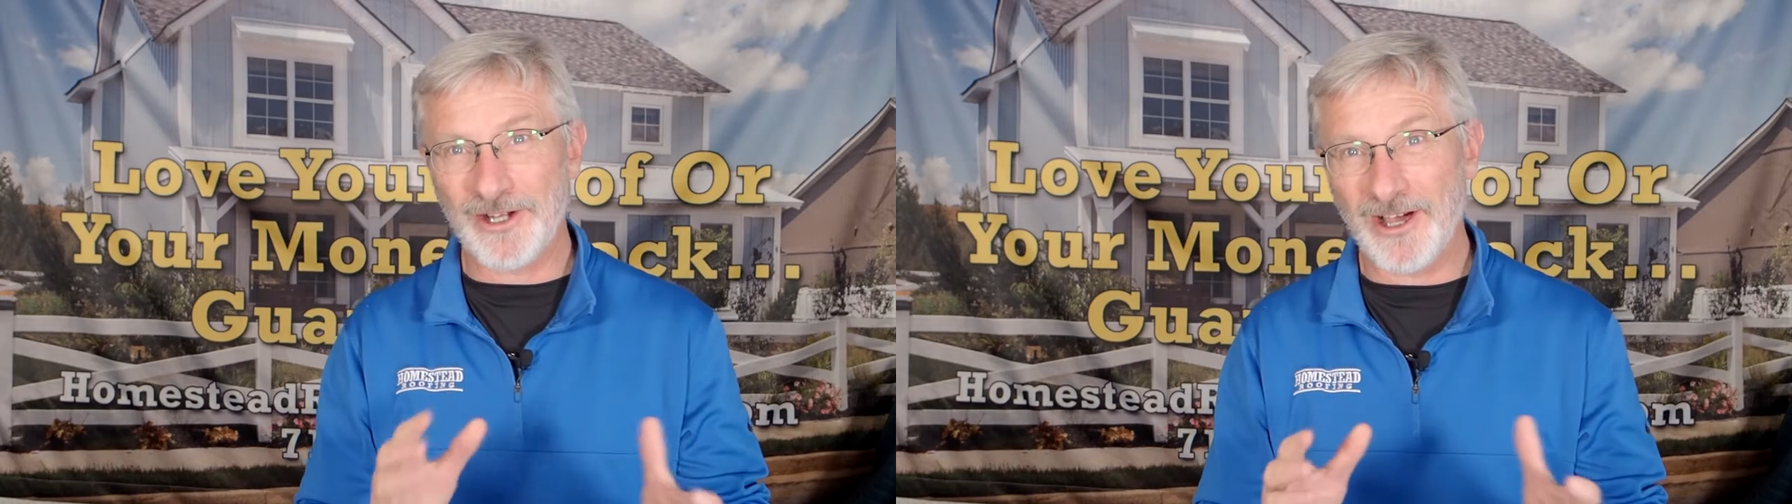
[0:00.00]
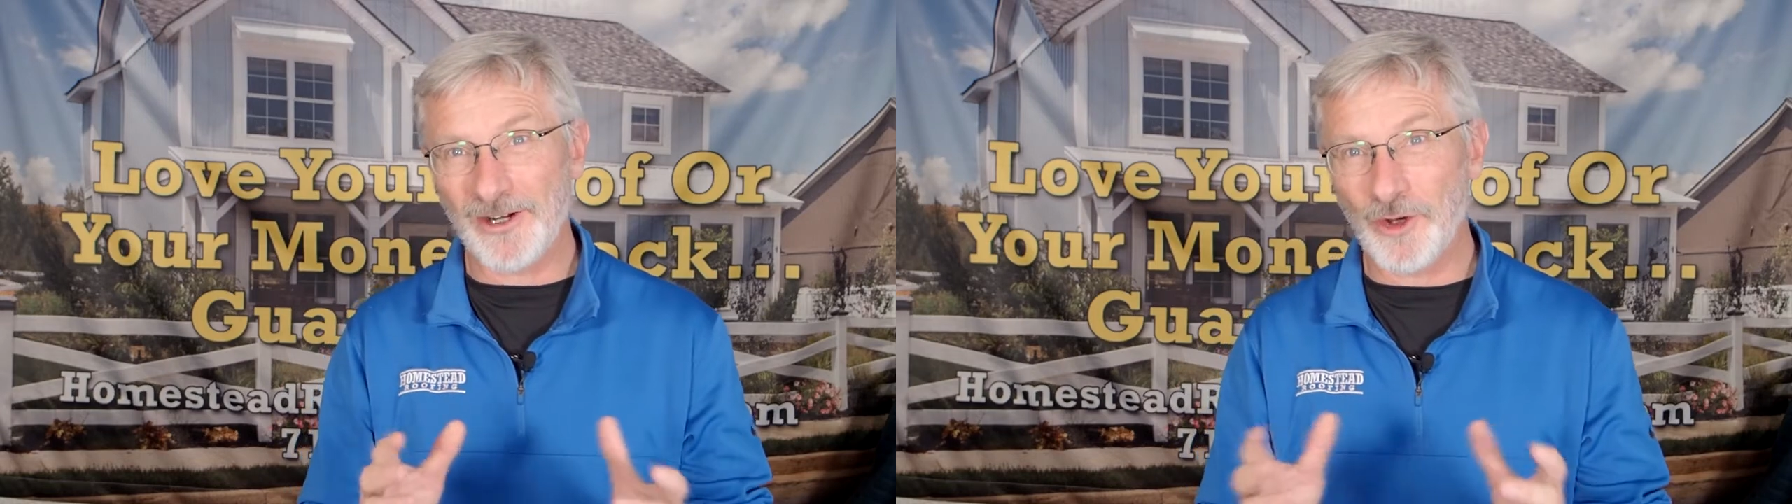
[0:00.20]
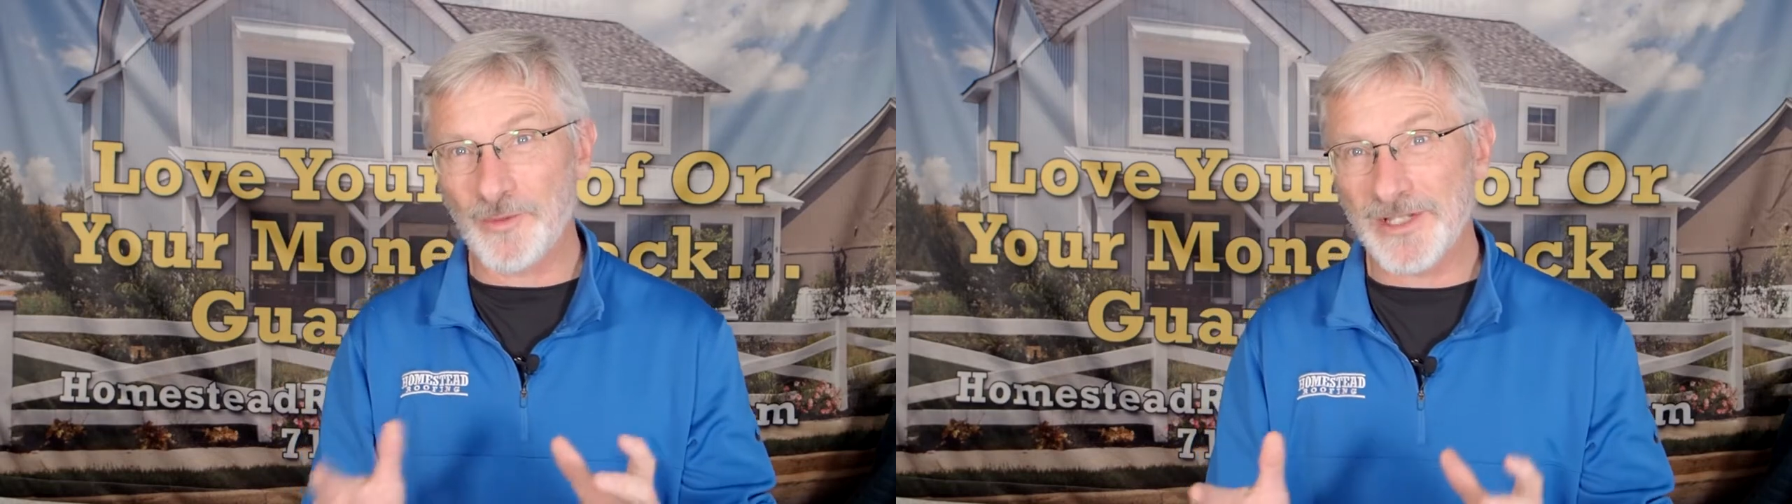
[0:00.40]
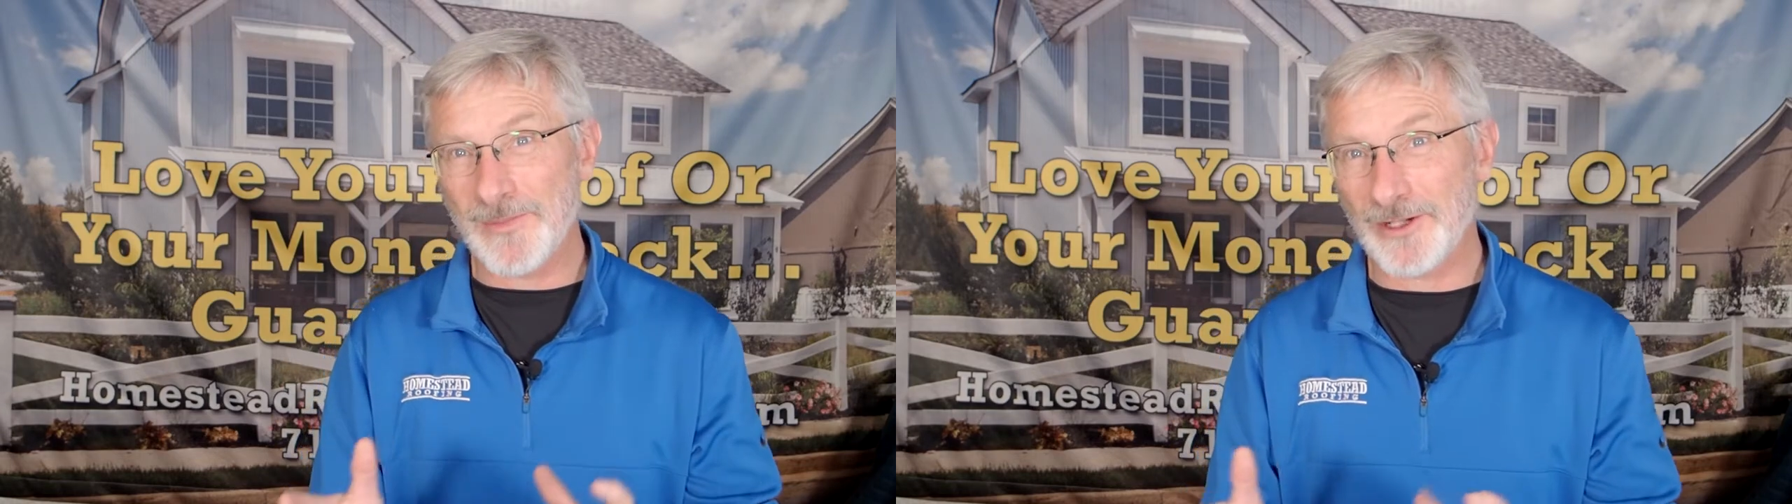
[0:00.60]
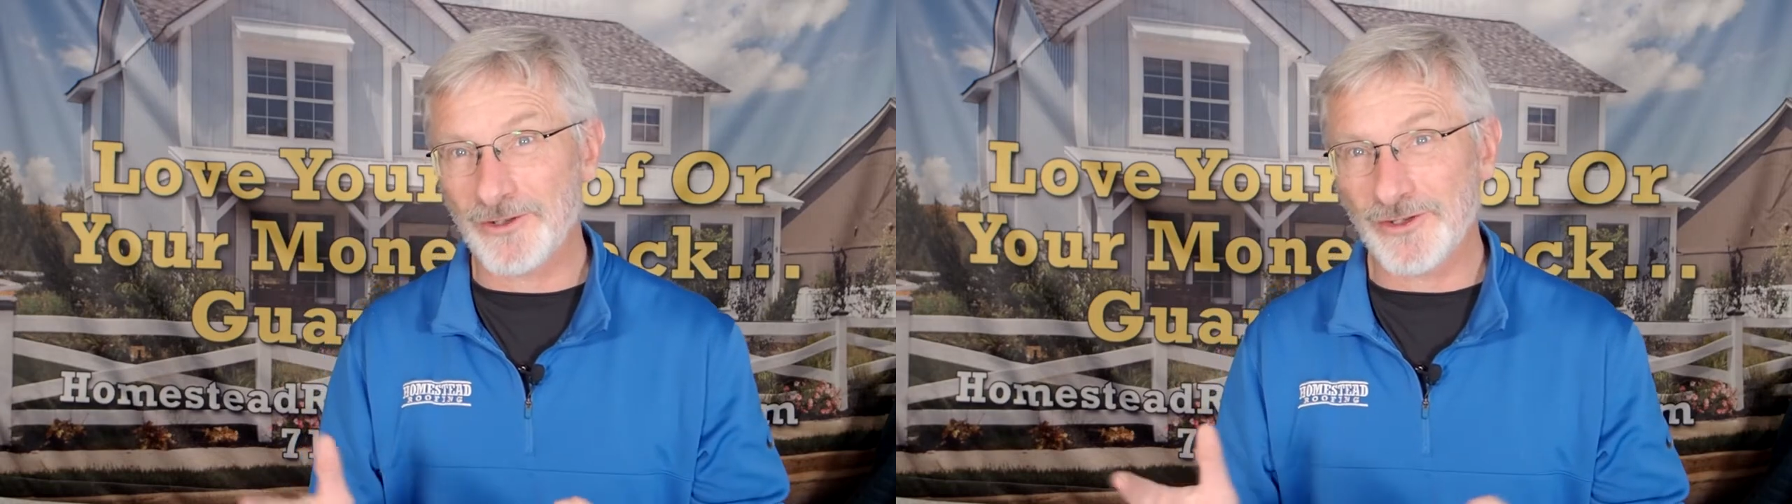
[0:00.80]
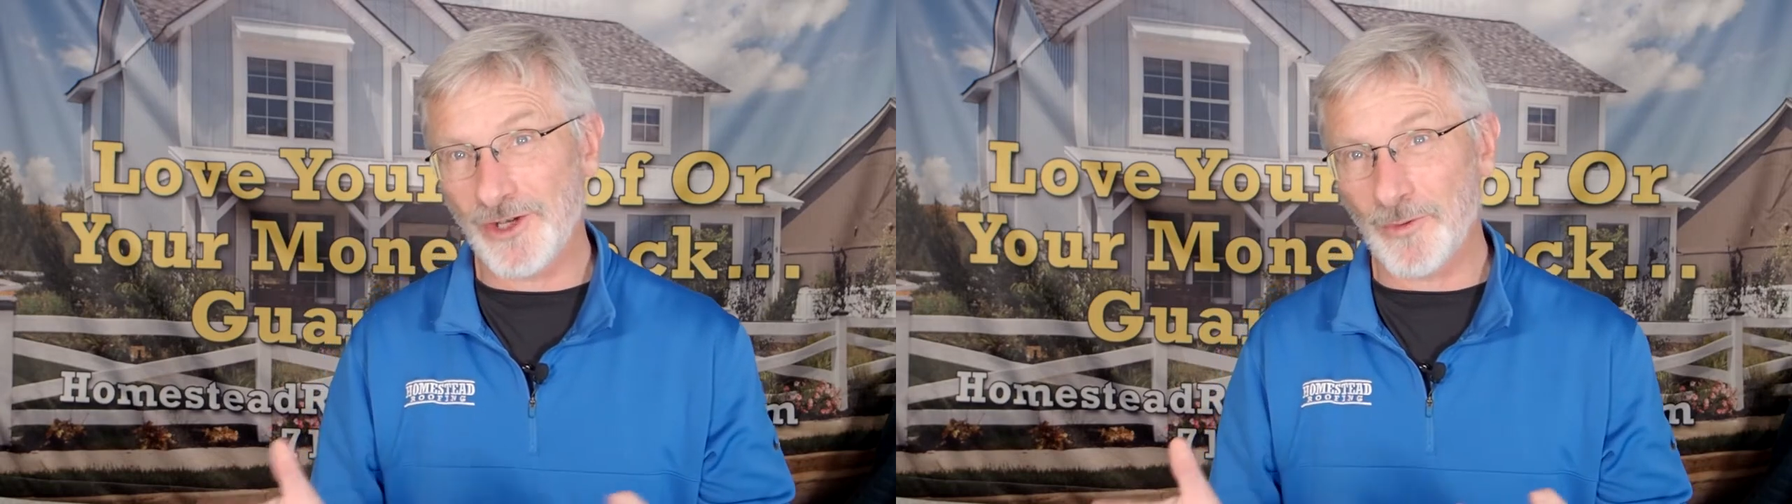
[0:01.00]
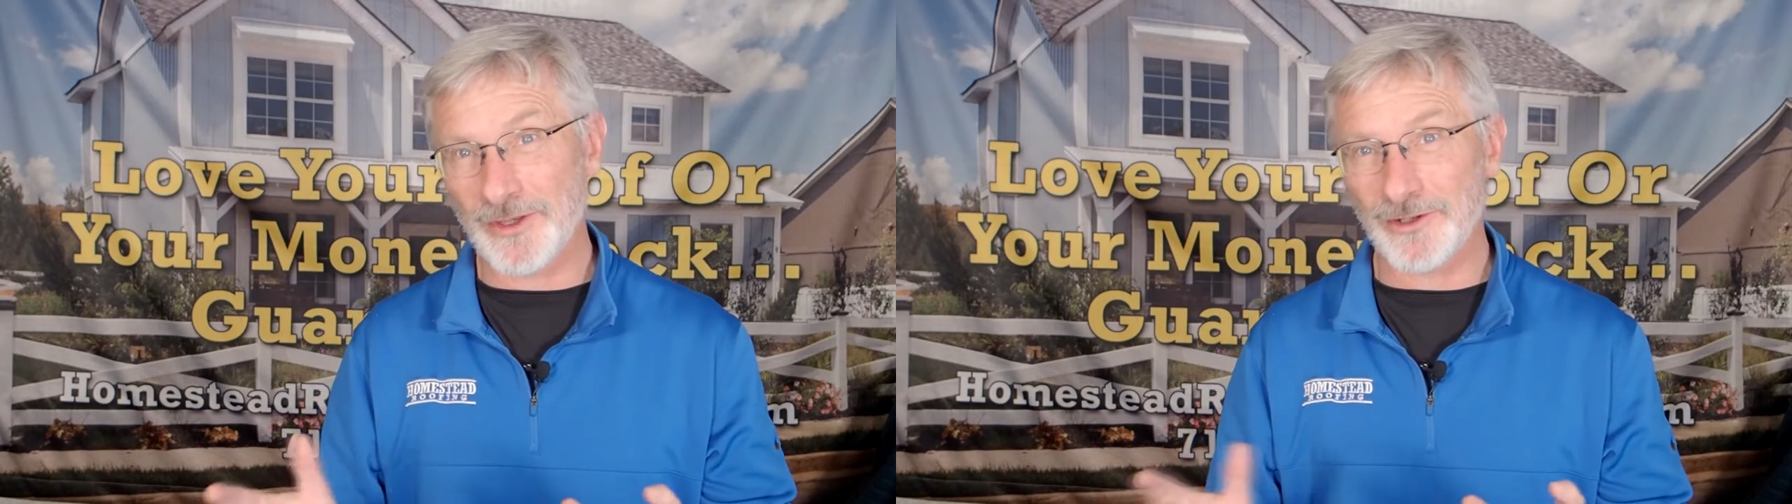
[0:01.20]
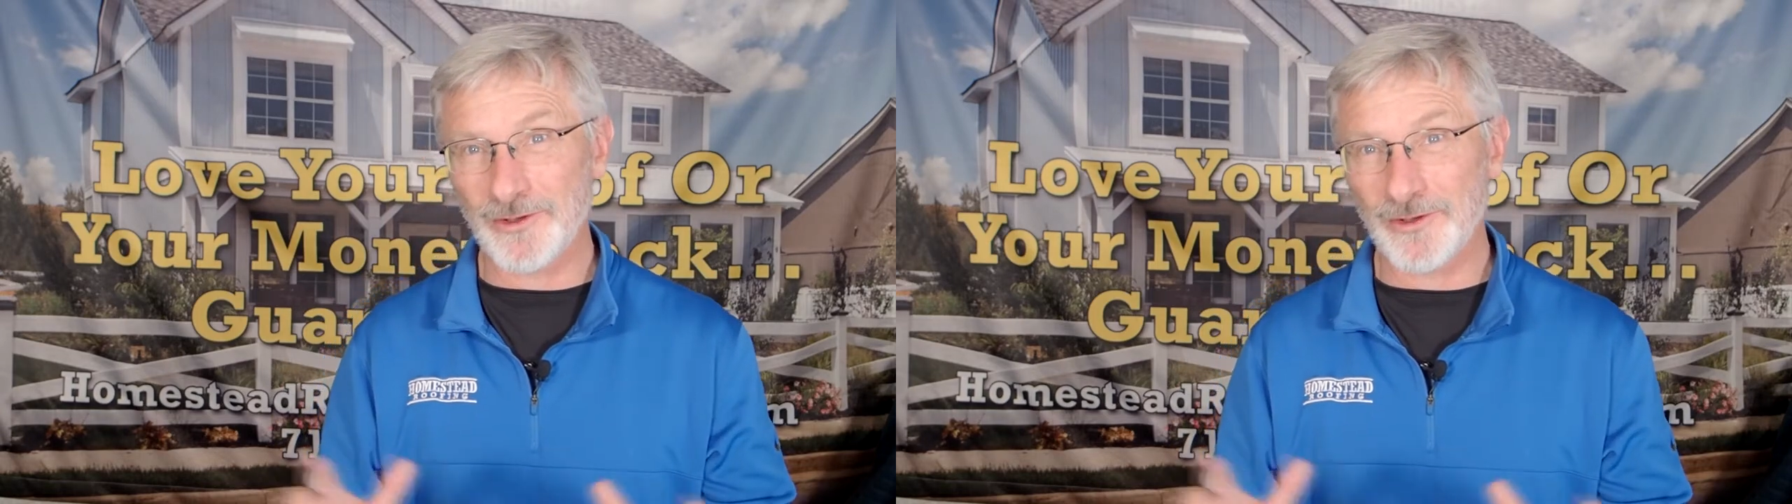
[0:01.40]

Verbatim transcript: not home inspectors know what they're